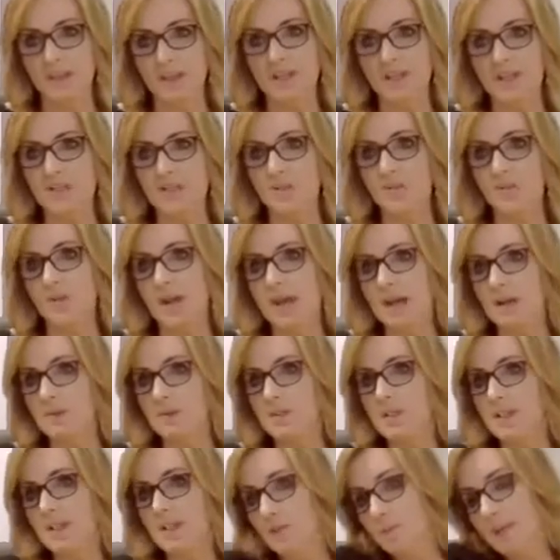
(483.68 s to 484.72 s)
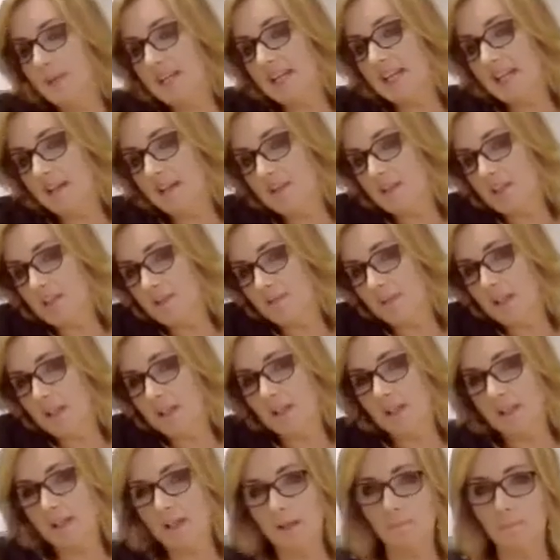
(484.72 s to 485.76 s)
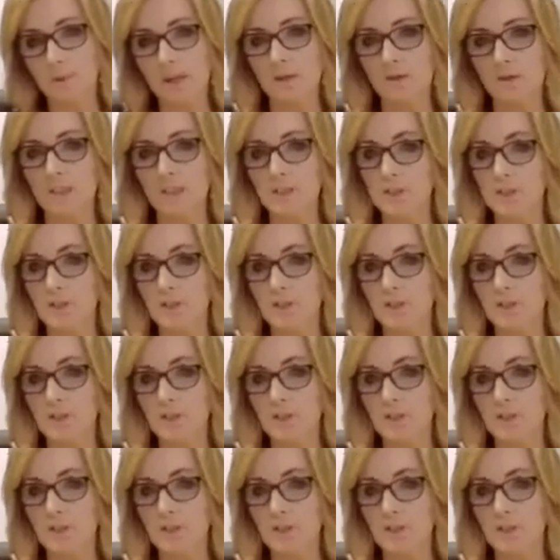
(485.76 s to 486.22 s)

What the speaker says: So how's everybody else feeling about it?